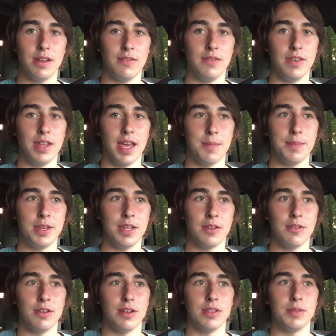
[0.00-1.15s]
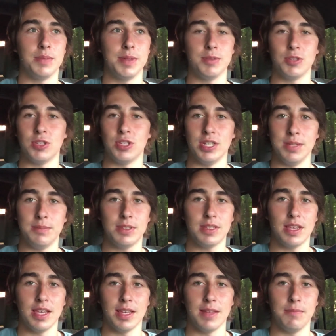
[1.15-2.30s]
of it happening on other people's Jeeps
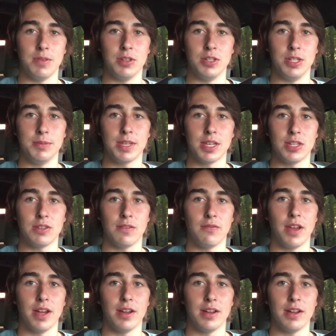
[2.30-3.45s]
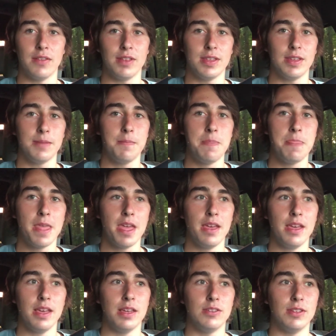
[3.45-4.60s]
and their Jeeps catching on fire and everything.
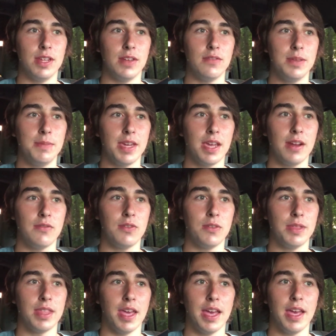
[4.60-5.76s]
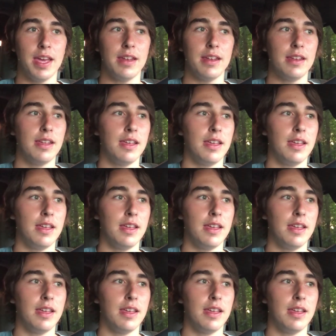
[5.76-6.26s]
So definitely be careful with that.